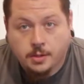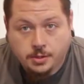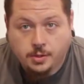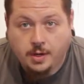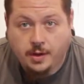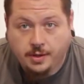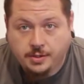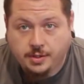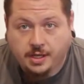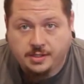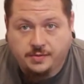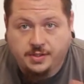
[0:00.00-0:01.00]
So now, as you
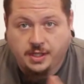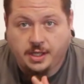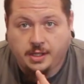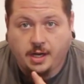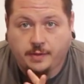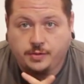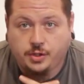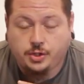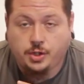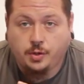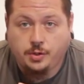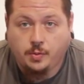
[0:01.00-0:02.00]
guys have seen that I've just
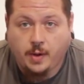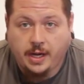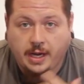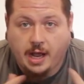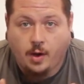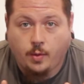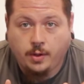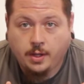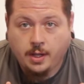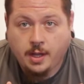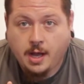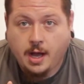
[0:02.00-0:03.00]
shown you right now,
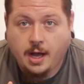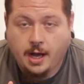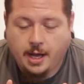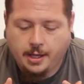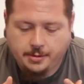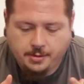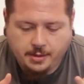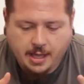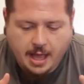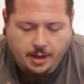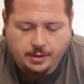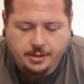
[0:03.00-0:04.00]
how
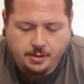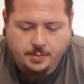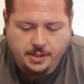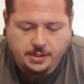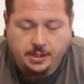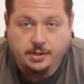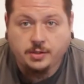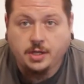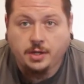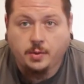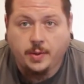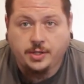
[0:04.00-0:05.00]
to clean your PC. There's
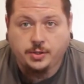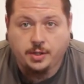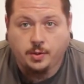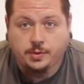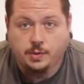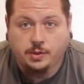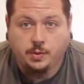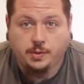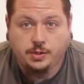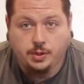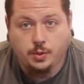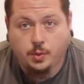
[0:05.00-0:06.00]
other ways you can also do
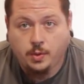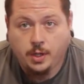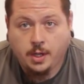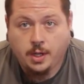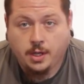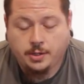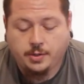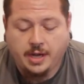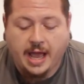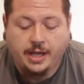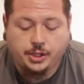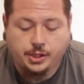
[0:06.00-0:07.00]
it too. You can
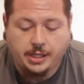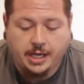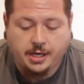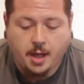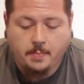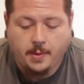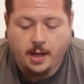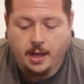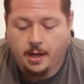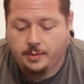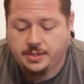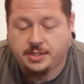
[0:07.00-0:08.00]
actually end up,
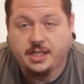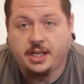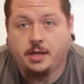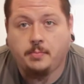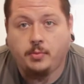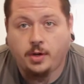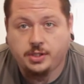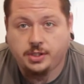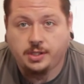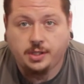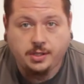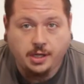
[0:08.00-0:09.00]
taking a brush,
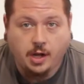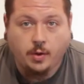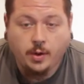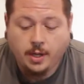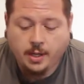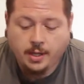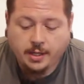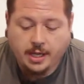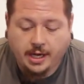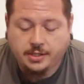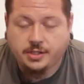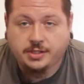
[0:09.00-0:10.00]

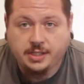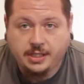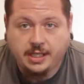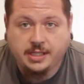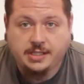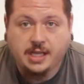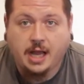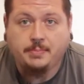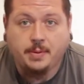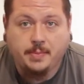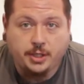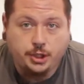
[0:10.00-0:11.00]
kind of dusting the
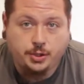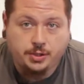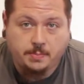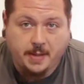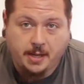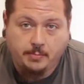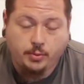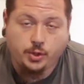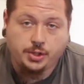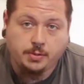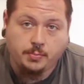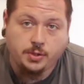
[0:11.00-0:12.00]
inside, but make sure it's a
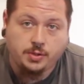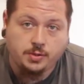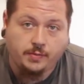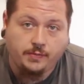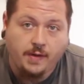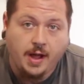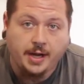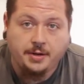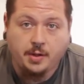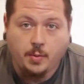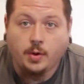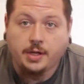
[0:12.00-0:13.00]
paintbrush. The bristles are
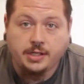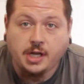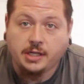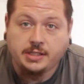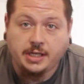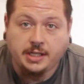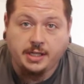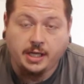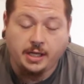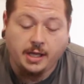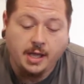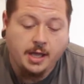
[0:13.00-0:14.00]
fine. They won't conduct
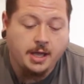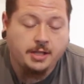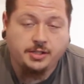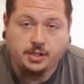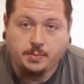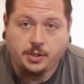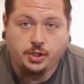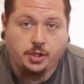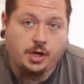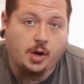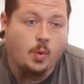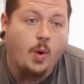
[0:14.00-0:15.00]
anything. Just make sure
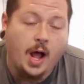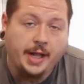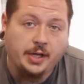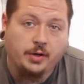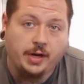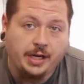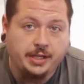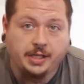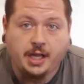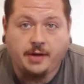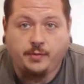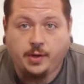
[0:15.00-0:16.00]
they're not on a wire or
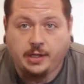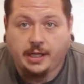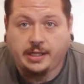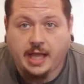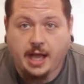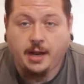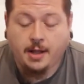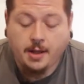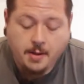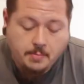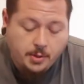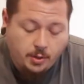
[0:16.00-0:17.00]
anything kind of weird like that.
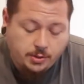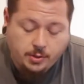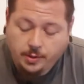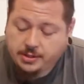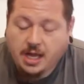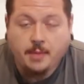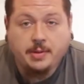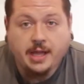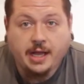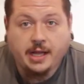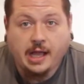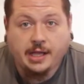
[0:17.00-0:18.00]
But also on top of
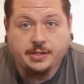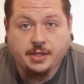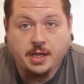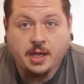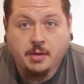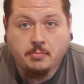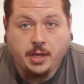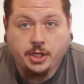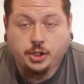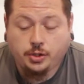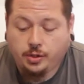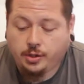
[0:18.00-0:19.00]
that, guys,
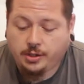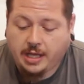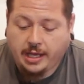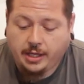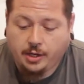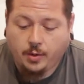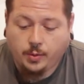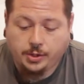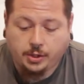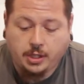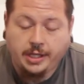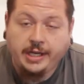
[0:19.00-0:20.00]
make sure that, when
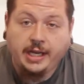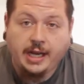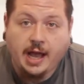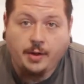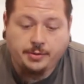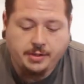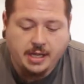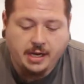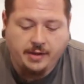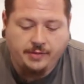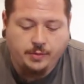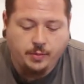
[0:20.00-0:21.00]
you're cleaning it out, that
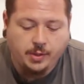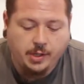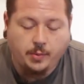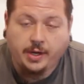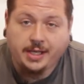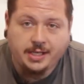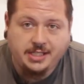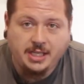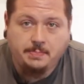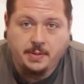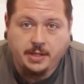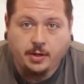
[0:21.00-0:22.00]
if you really want to get
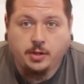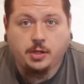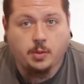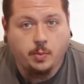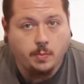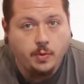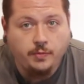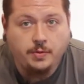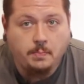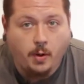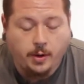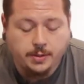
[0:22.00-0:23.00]
deep in there, you can remove
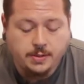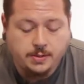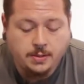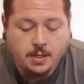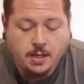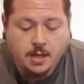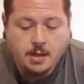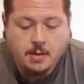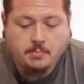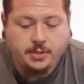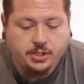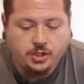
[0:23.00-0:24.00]
the parts.
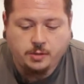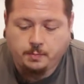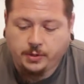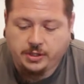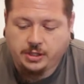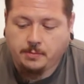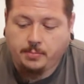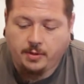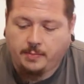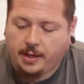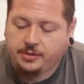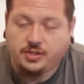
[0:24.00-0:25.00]
But it's just pretty simple
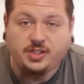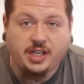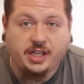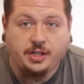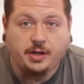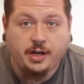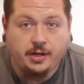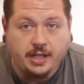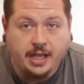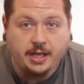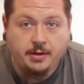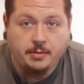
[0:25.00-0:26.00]
about just taking your air
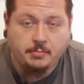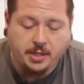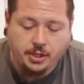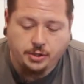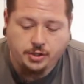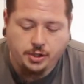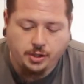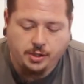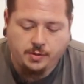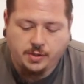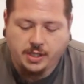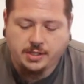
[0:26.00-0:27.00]
can, making sure
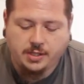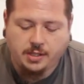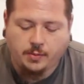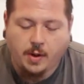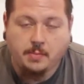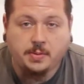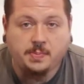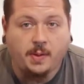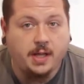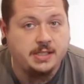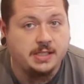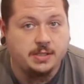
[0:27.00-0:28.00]
you dust in the right
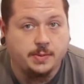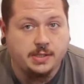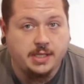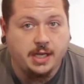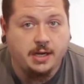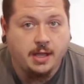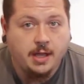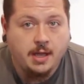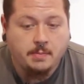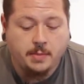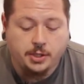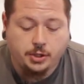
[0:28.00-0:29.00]
spots. And as we said,
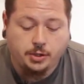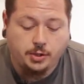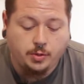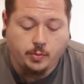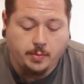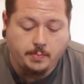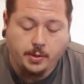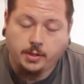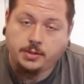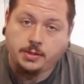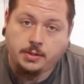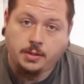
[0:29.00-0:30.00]
make sure you do them in
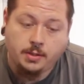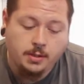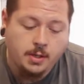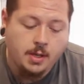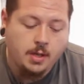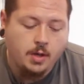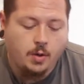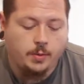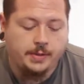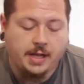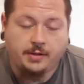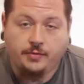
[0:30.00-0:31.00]
bursts.
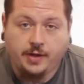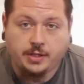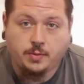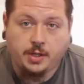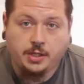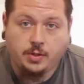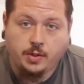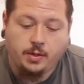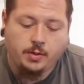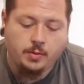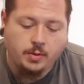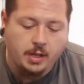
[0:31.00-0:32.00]
Hold down the fans while you do it.
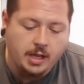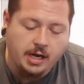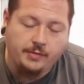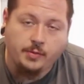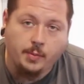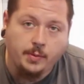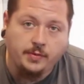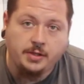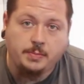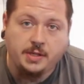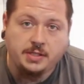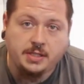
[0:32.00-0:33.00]
And if you're removing
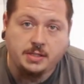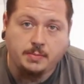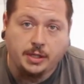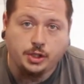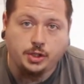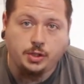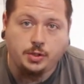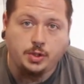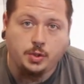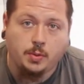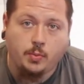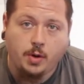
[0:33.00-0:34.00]
the pieces, make sure you
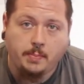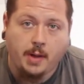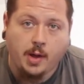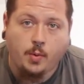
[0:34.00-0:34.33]
do them one by